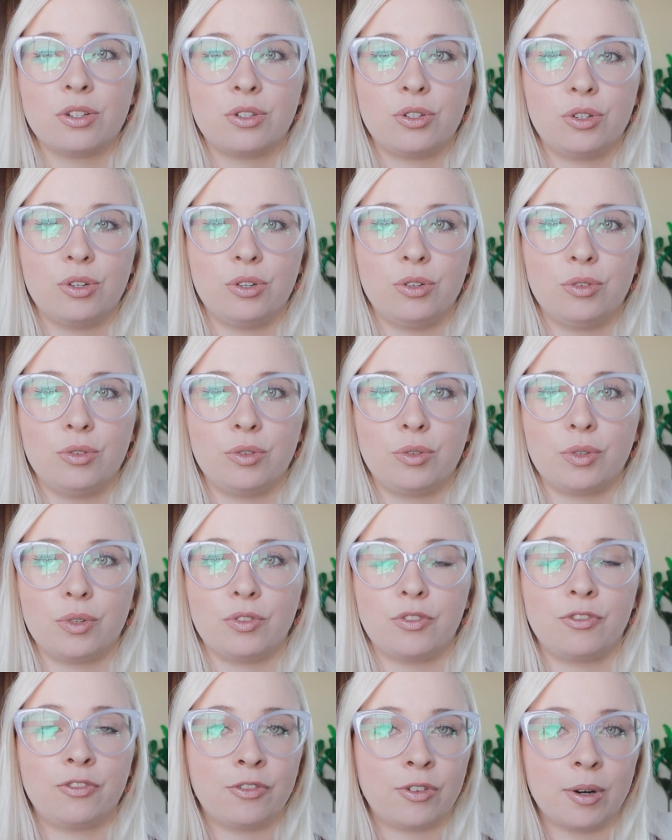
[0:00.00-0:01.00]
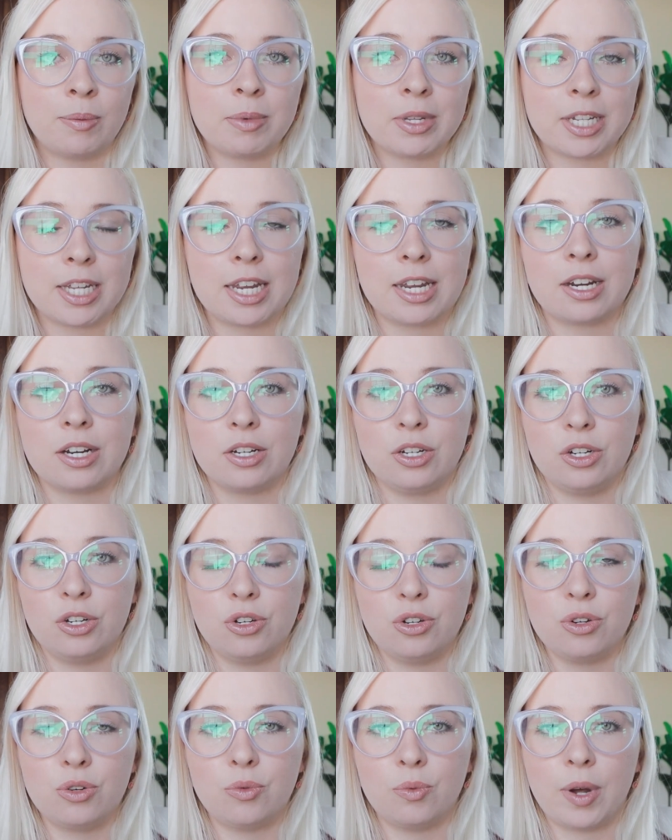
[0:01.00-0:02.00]
to formulate
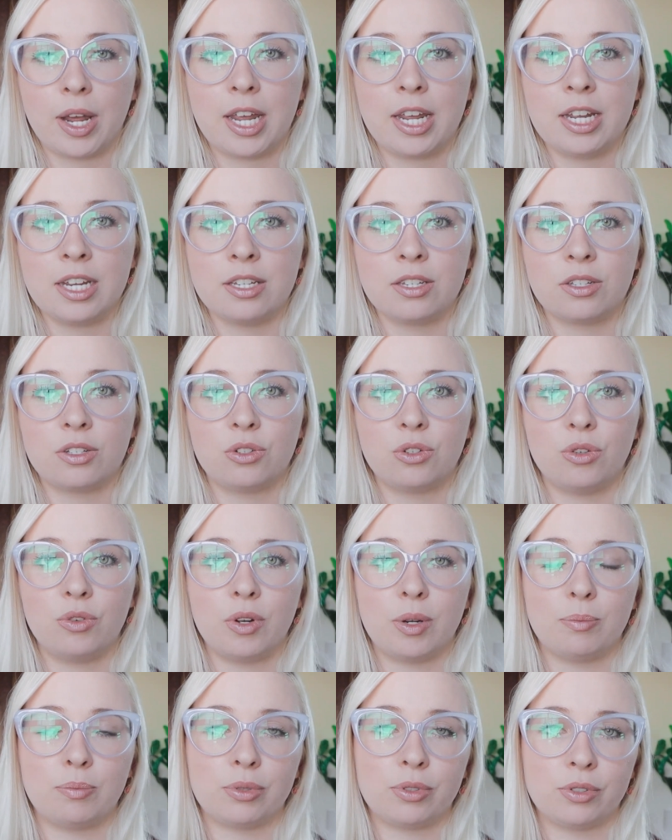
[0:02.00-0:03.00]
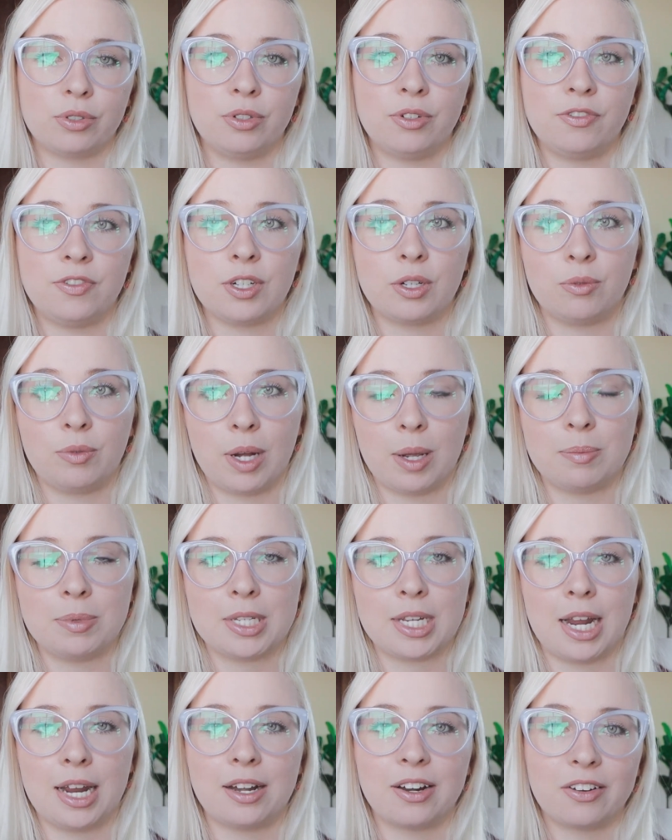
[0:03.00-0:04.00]
new ways to improve your
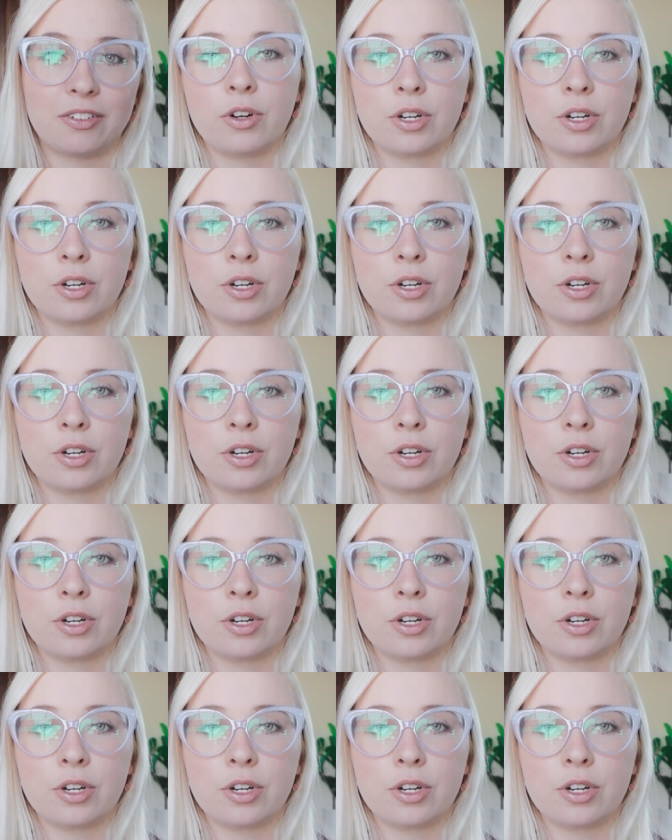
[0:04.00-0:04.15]
website.